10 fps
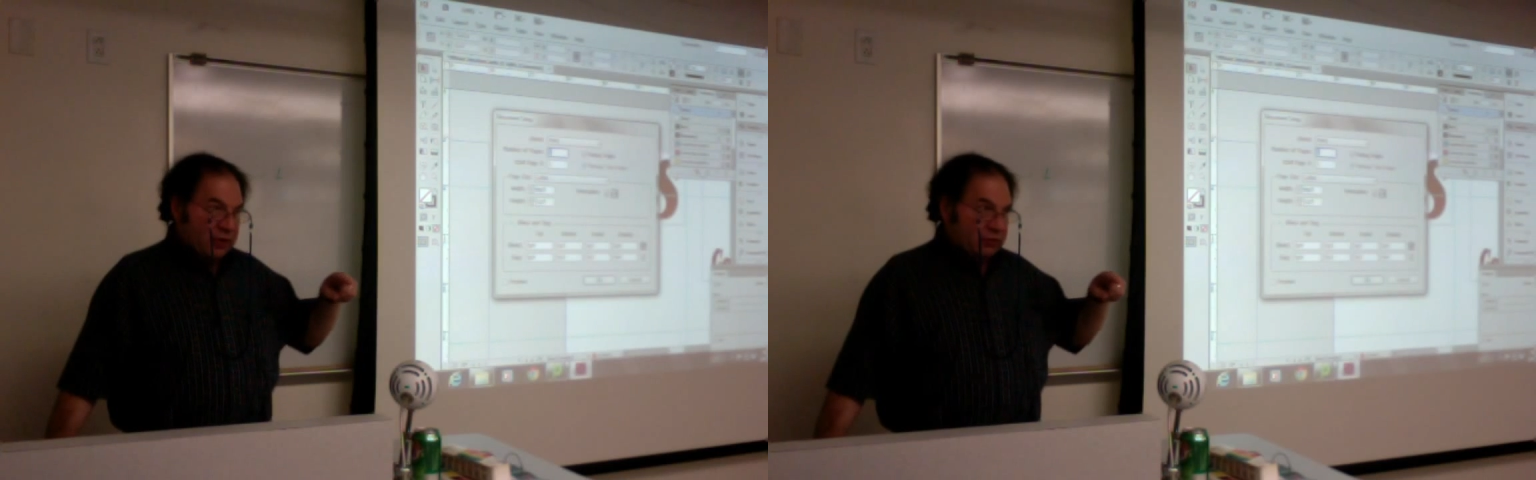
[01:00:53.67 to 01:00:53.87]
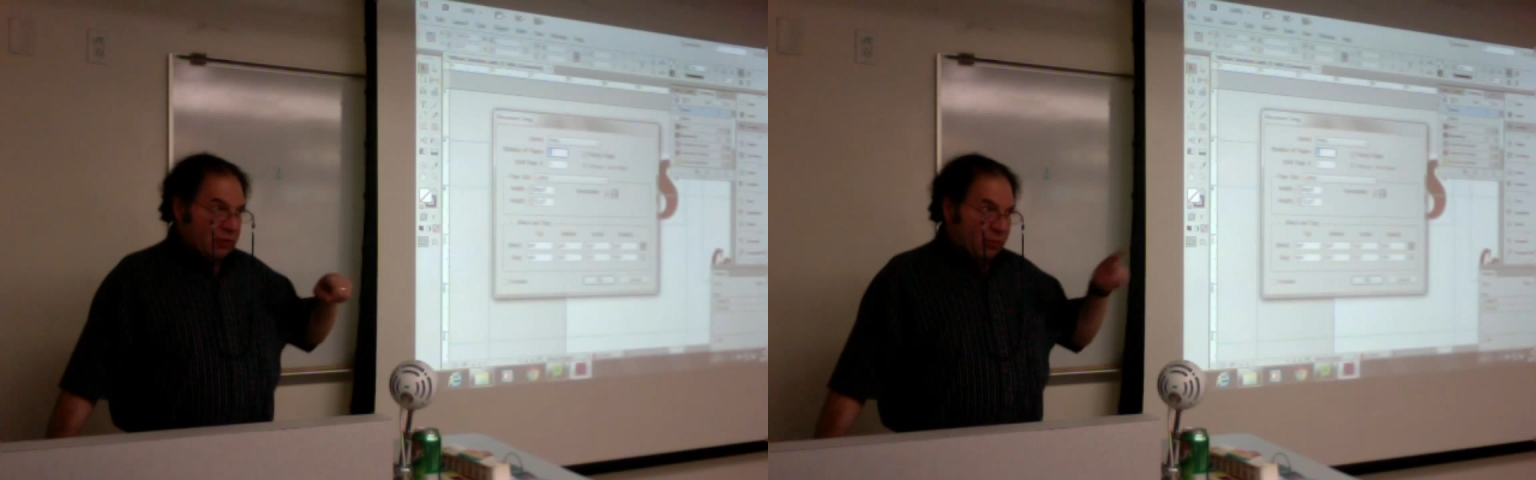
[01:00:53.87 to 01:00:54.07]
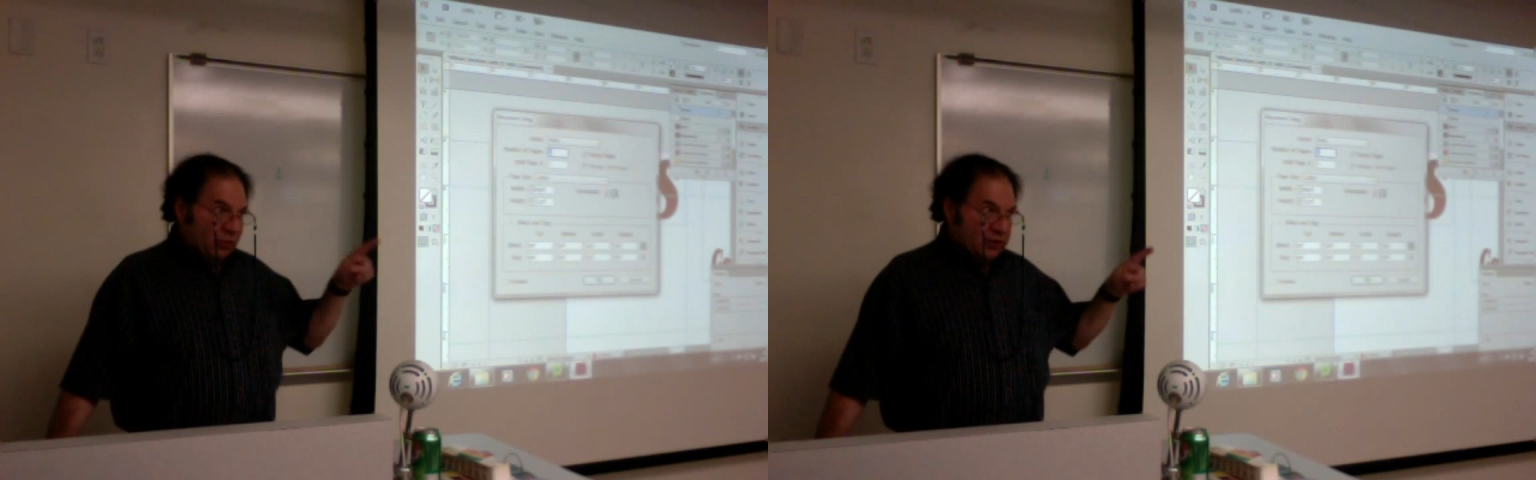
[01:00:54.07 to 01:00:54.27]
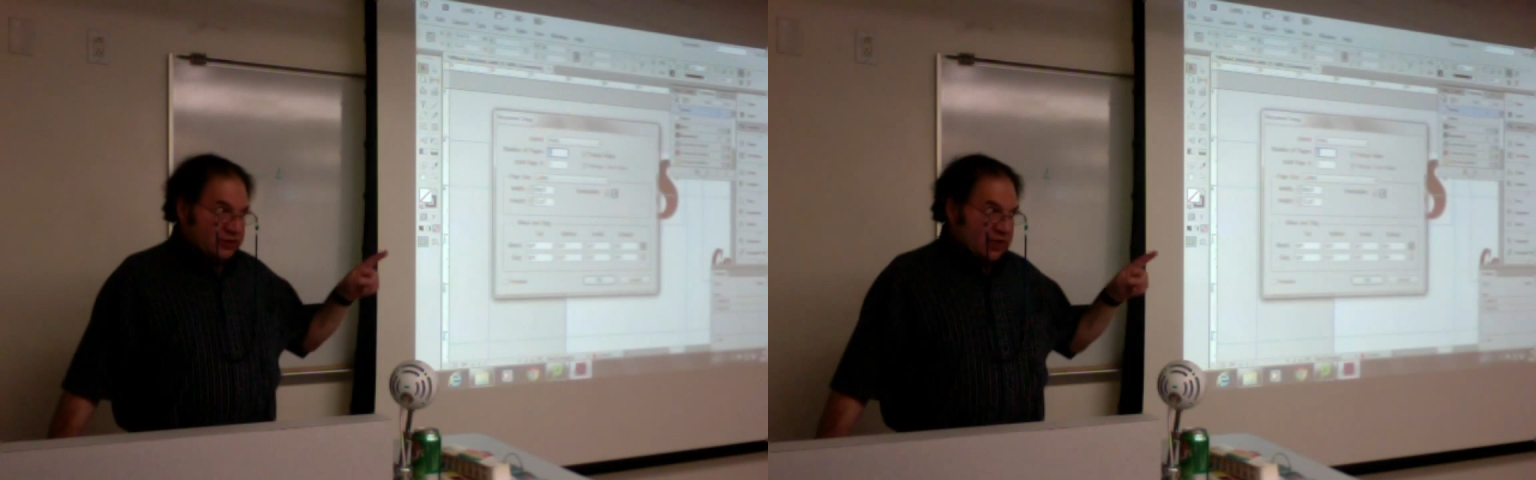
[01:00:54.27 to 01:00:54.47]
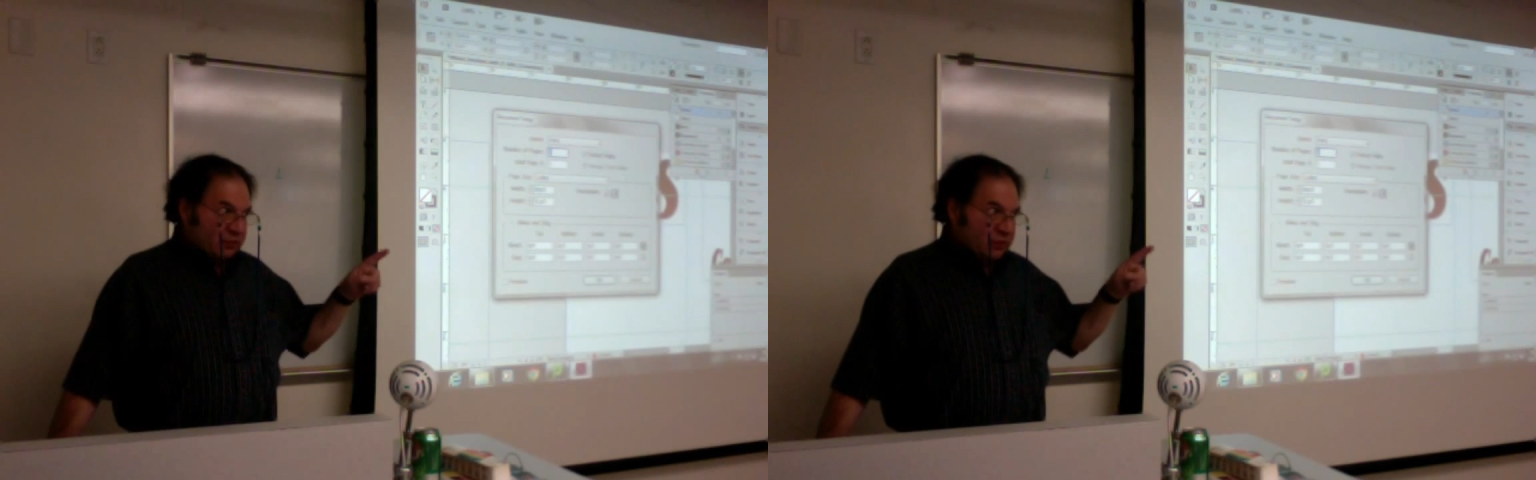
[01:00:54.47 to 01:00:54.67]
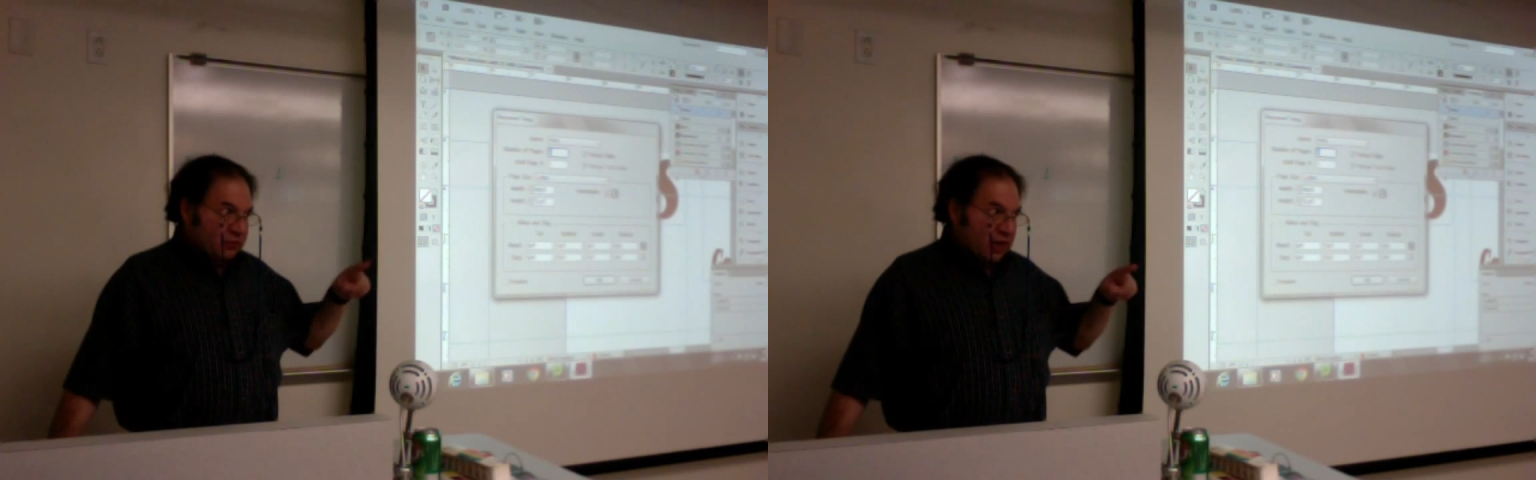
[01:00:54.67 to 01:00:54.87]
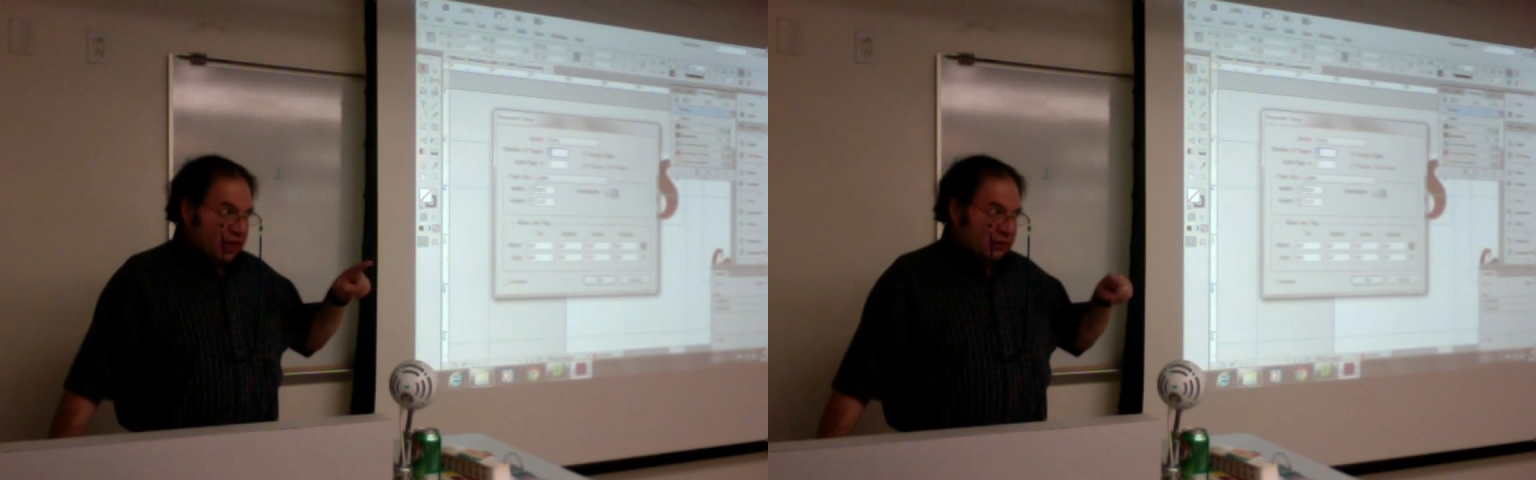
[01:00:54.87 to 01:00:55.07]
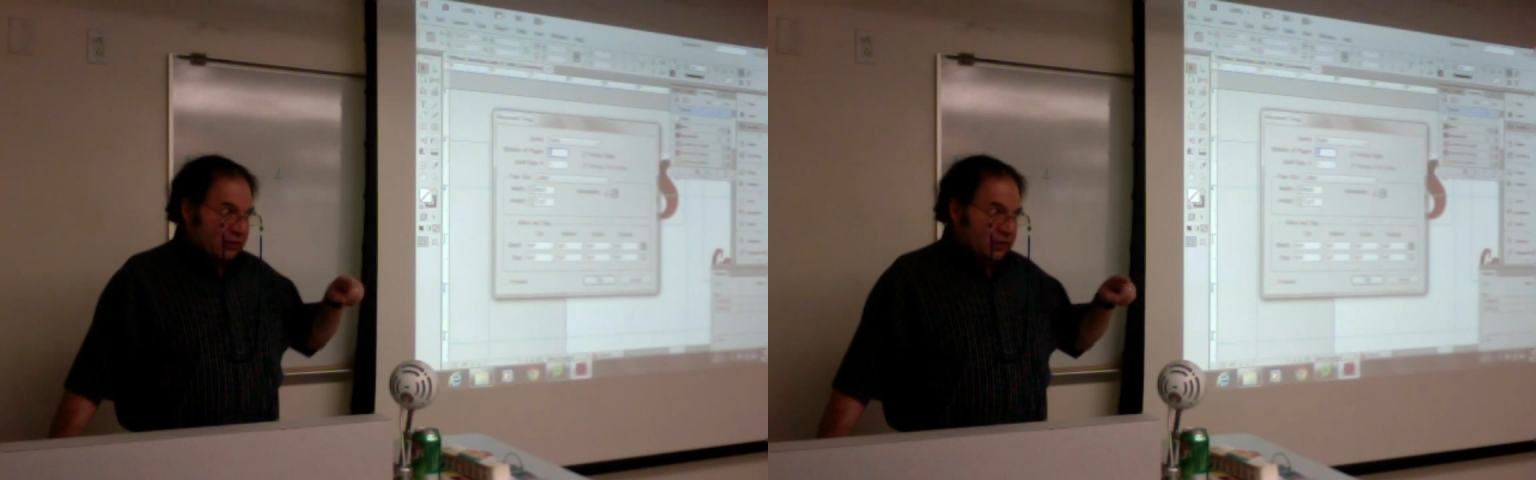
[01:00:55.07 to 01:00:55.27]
Remember when you set up new document?